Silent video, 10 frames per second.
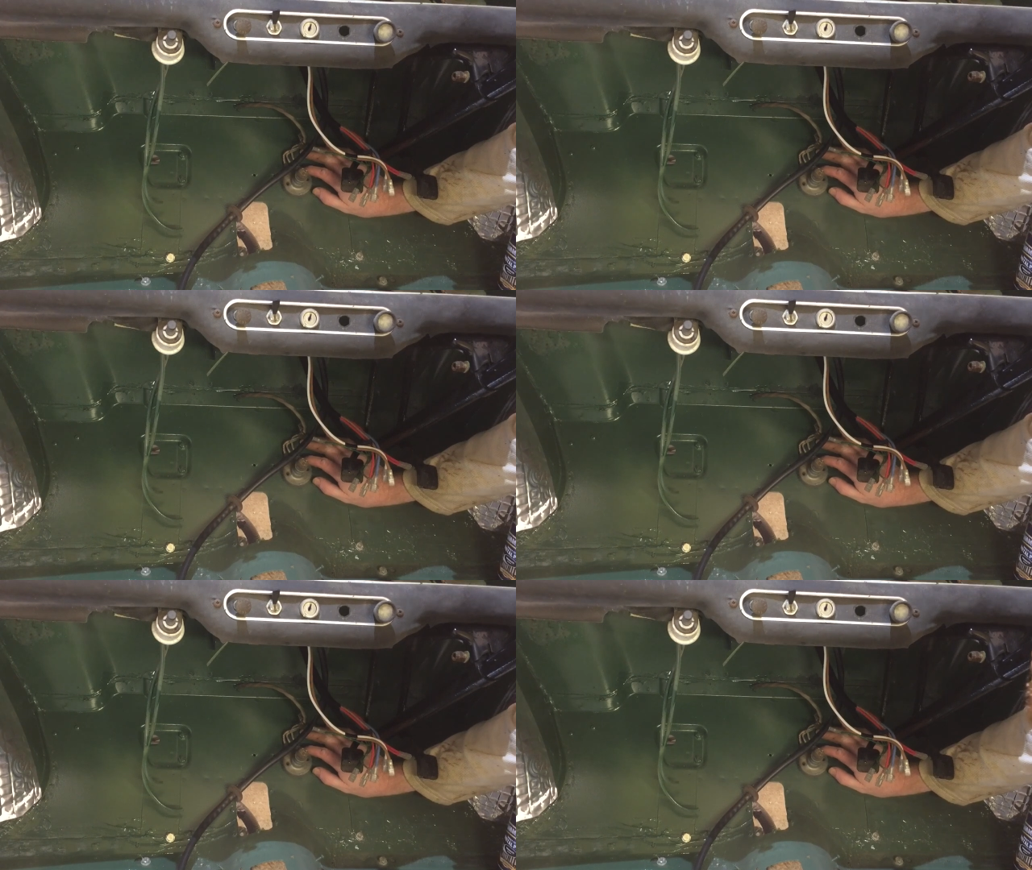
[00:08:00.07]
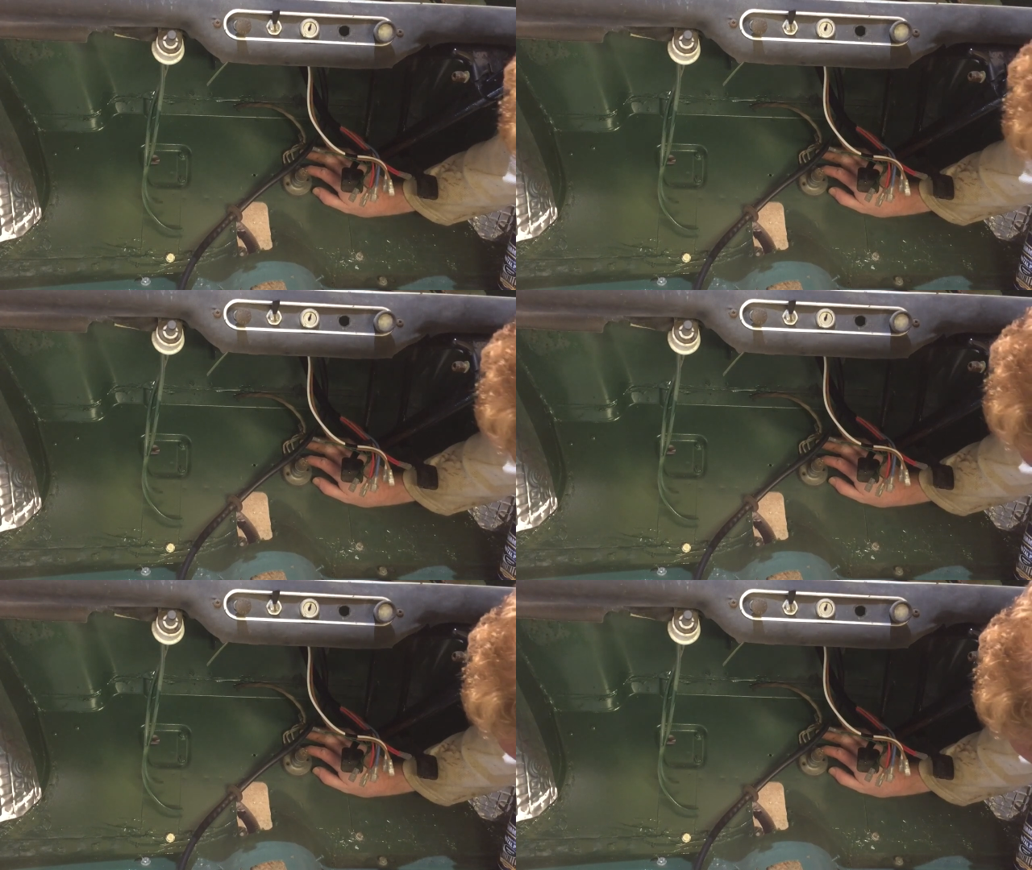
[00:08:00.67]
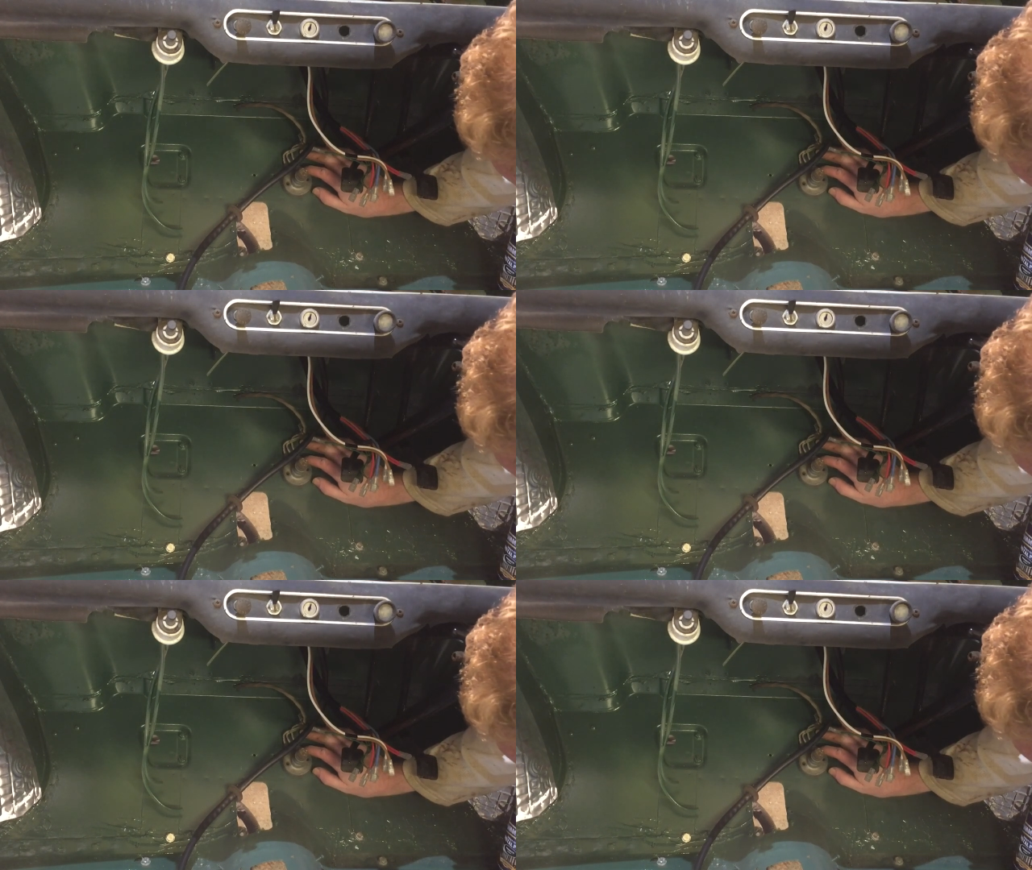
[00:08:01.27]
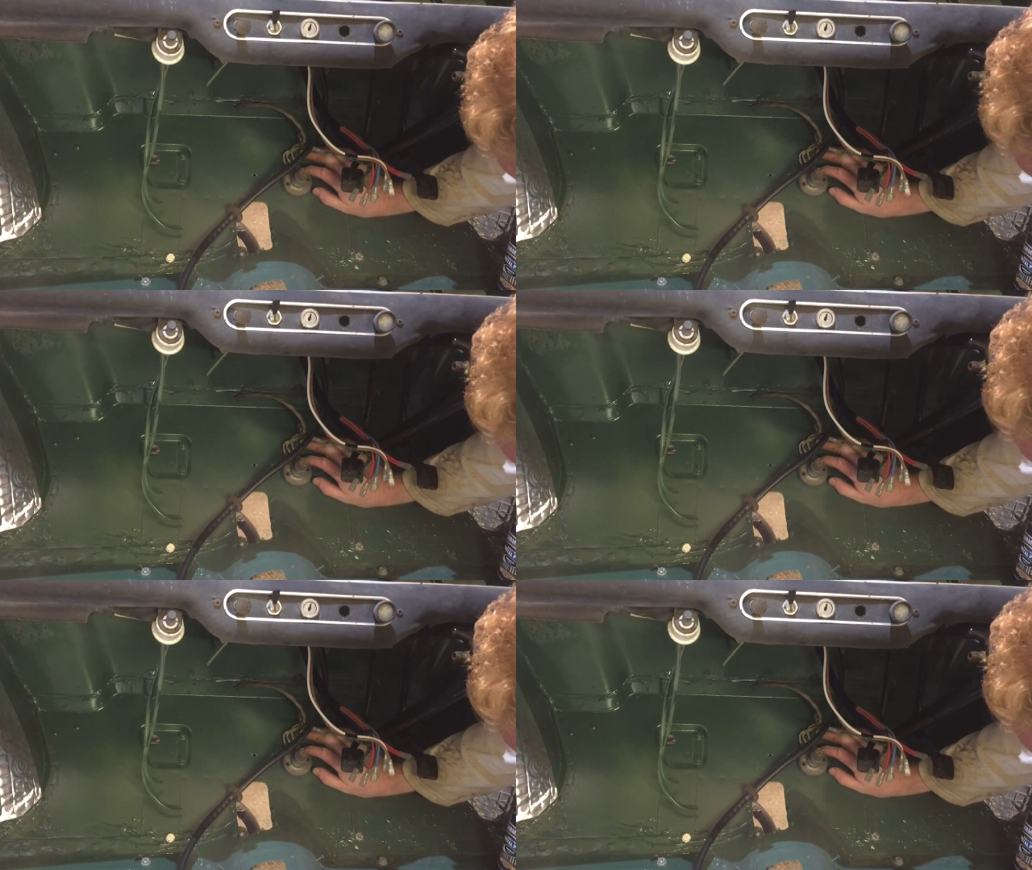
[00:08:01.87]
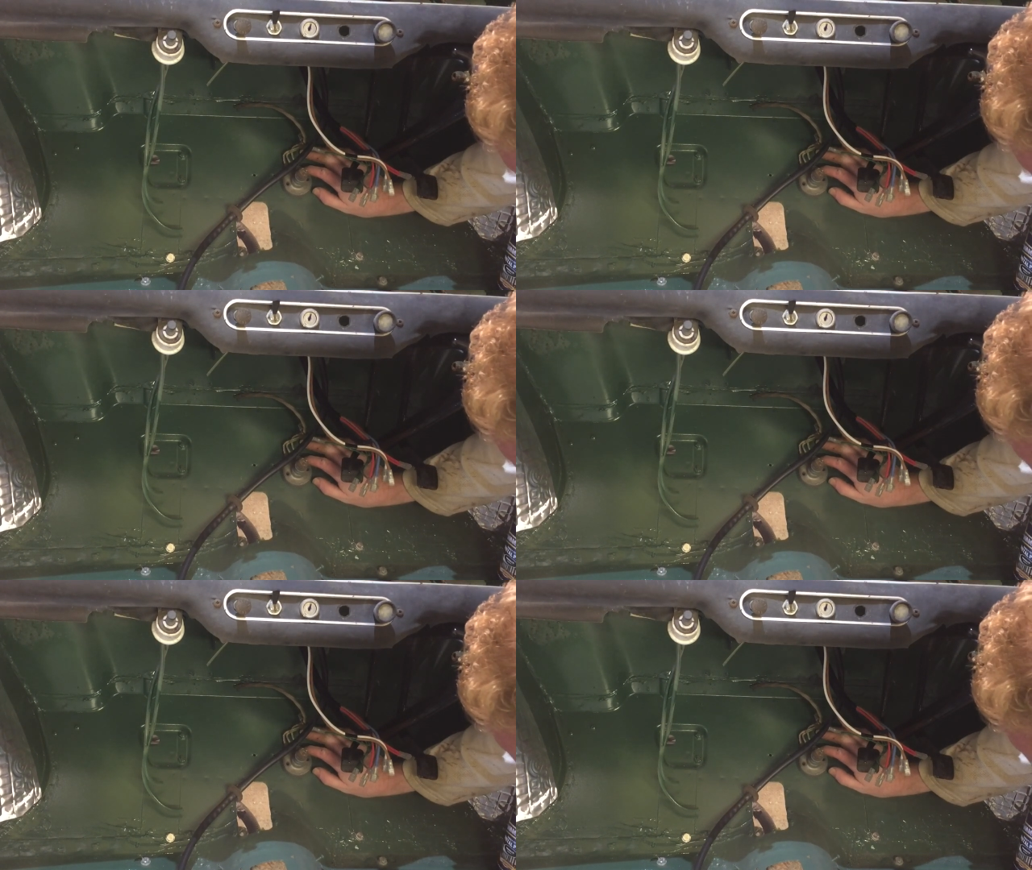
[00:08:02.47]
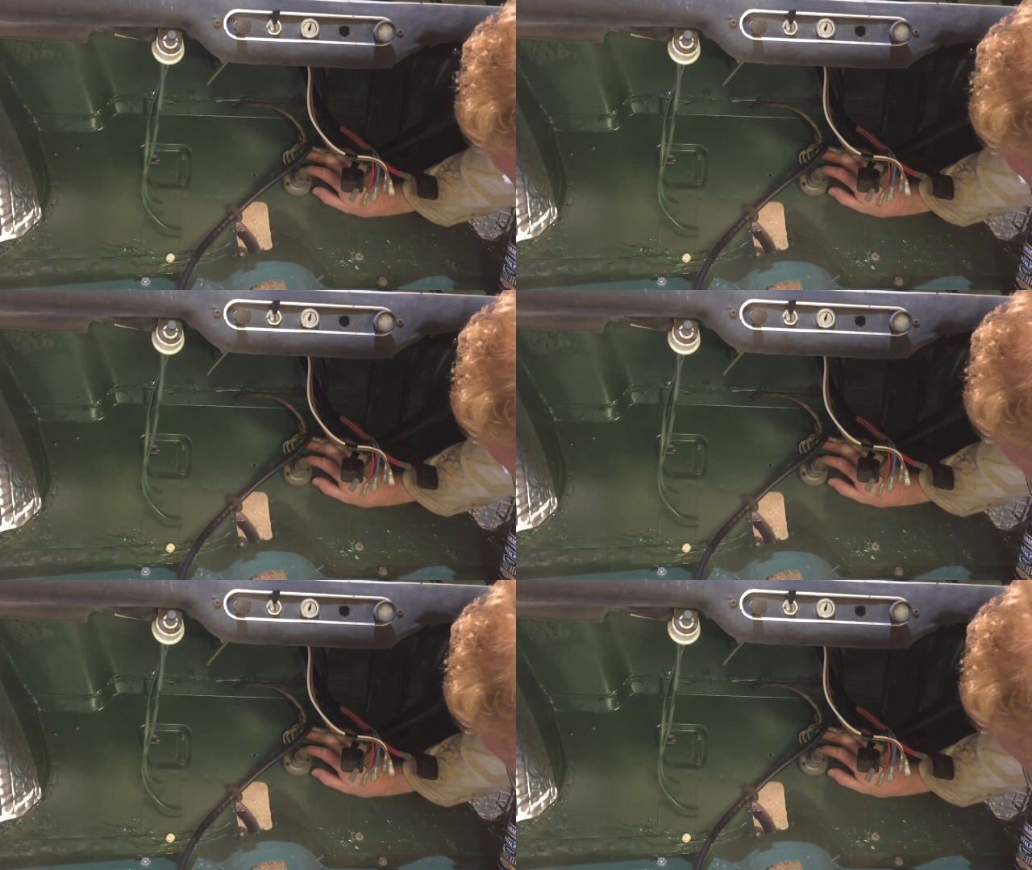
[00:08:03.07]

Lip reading: (no speaker visible)